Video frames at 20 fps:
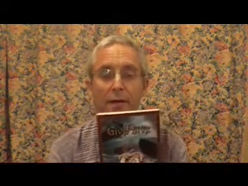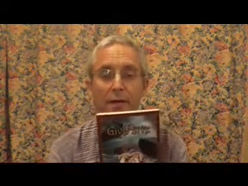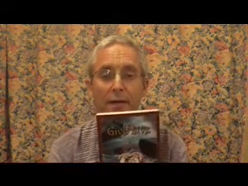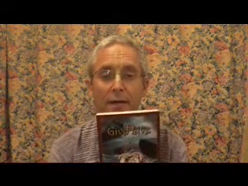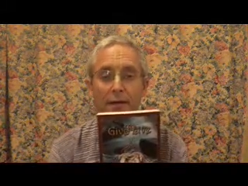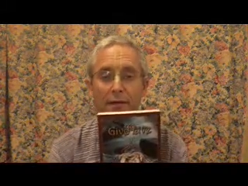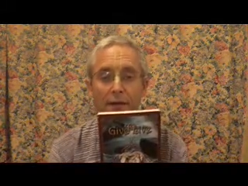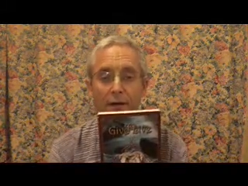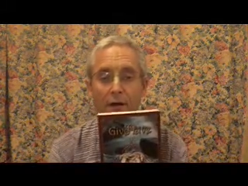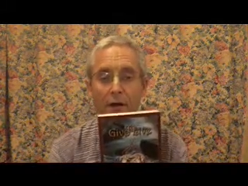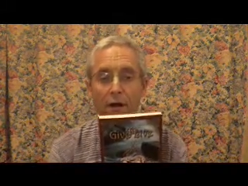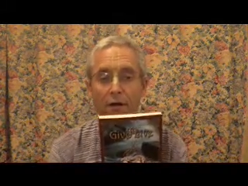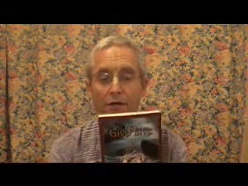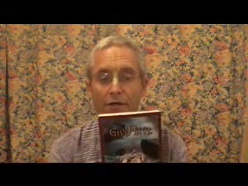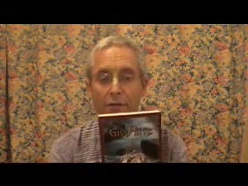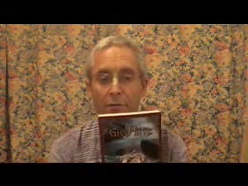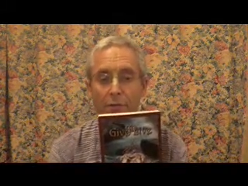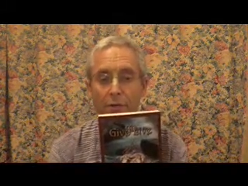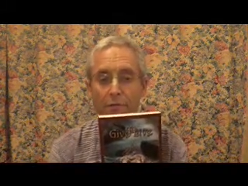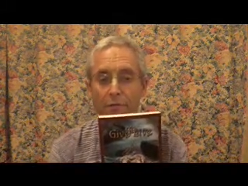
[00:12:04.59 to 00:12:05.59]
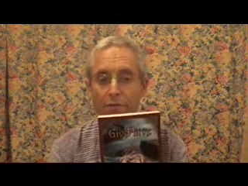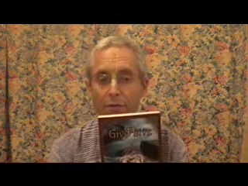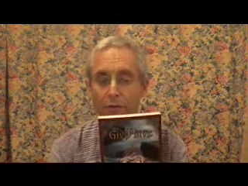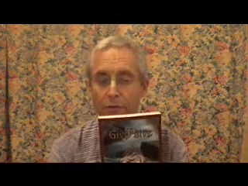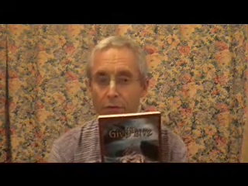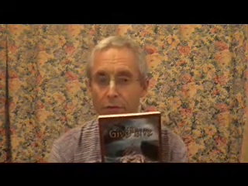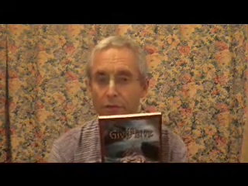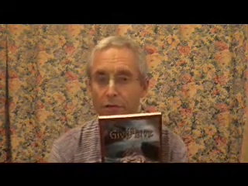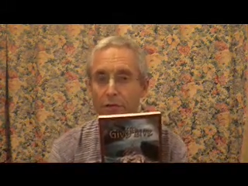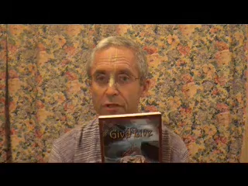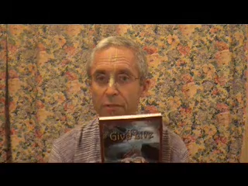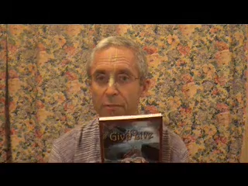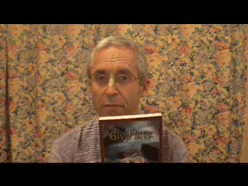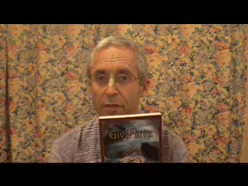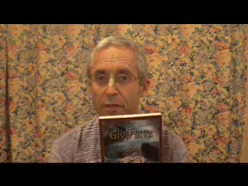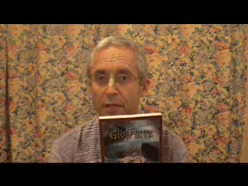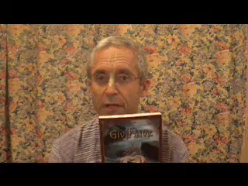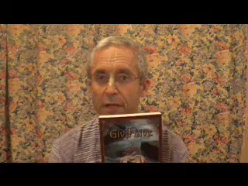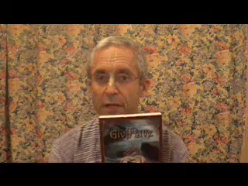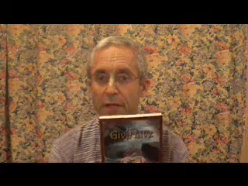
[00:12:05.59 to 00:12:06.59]
There are some reviews in the
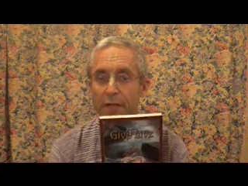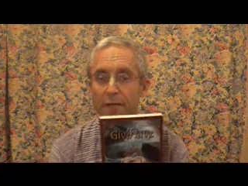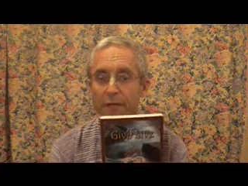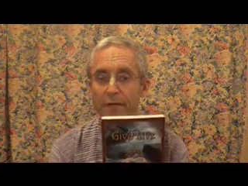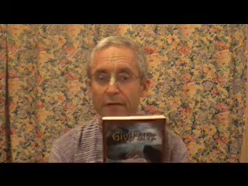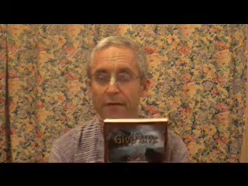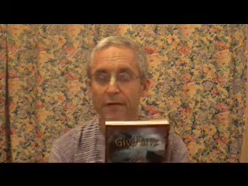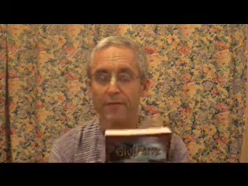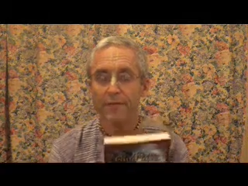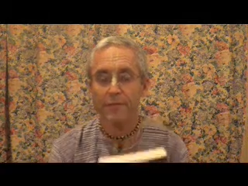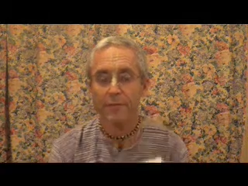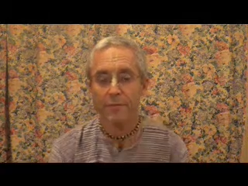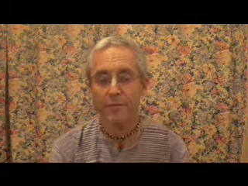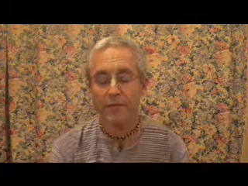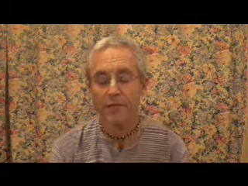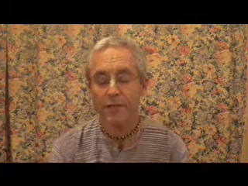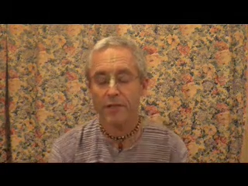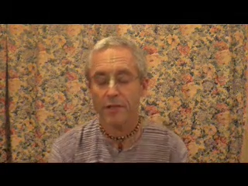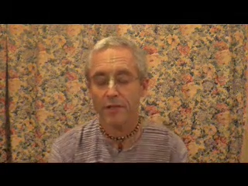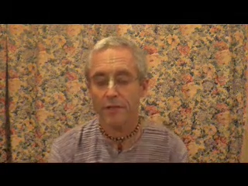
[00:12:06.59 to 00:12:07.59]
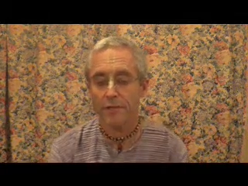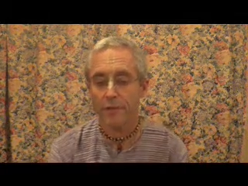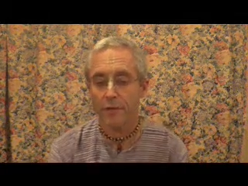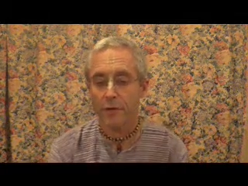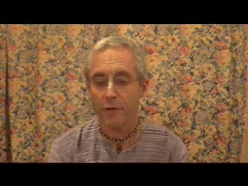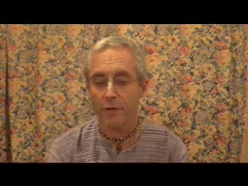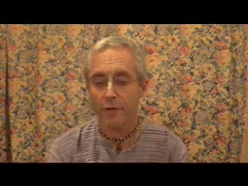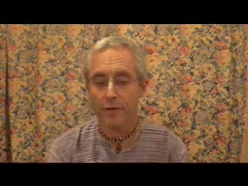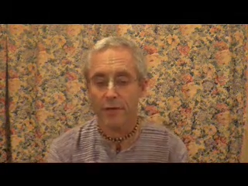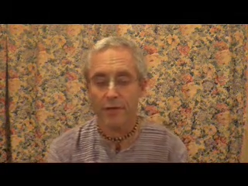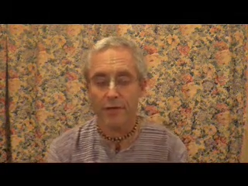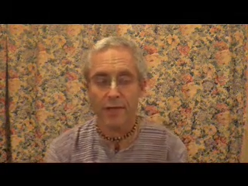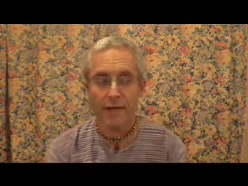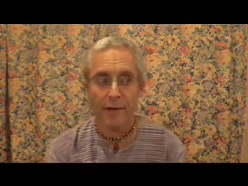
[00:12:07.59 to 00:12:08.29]
beginning of it from senior devotees.